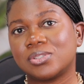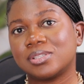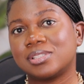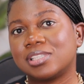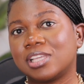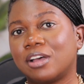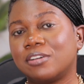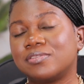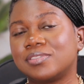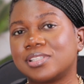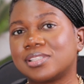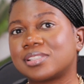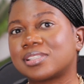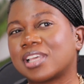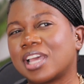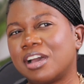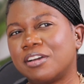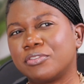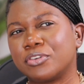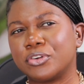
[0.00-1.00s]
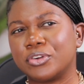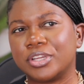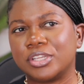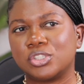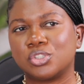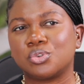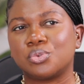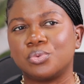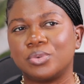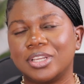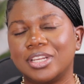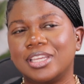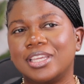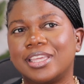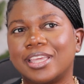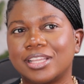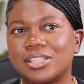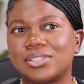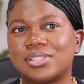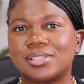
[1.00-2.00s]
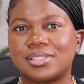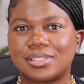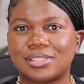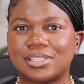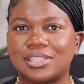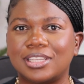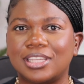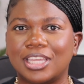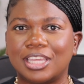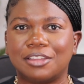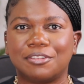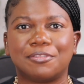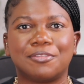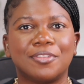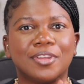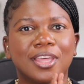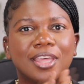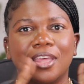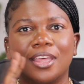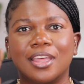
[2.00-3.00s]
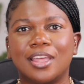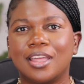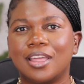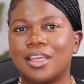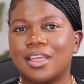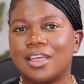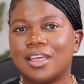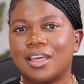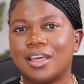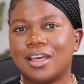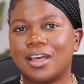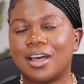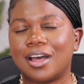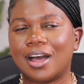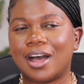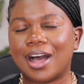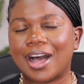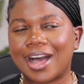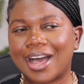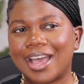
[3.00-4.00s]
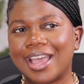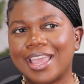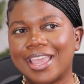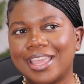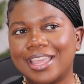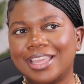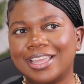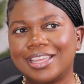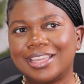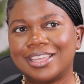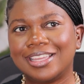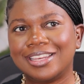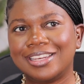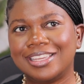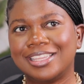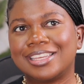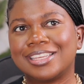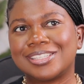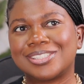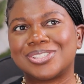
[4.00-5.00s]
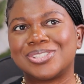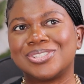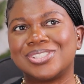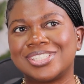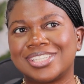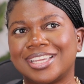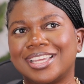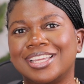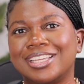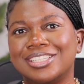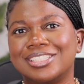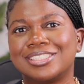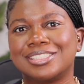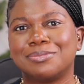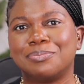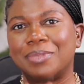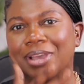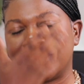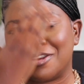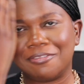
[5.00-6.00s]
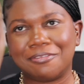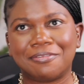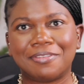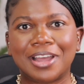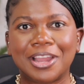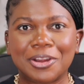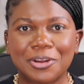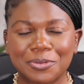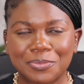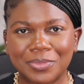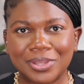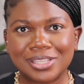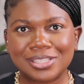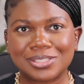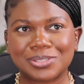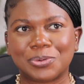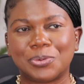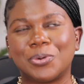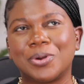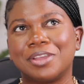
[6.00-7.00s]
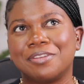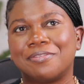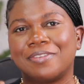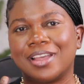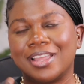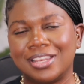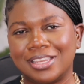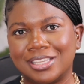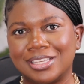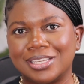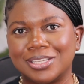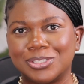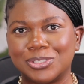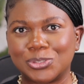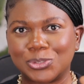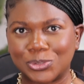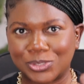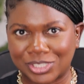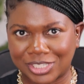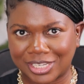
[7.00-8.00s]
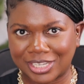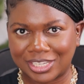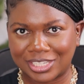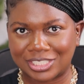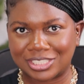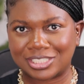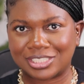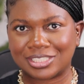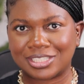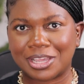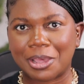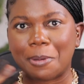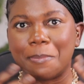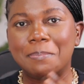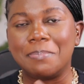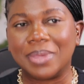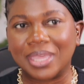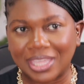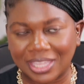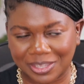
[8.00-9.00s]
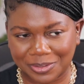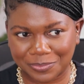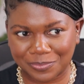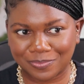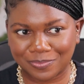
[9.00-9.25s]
to self-discovery to really get to see if I needed to change my environment or if I needed to change me.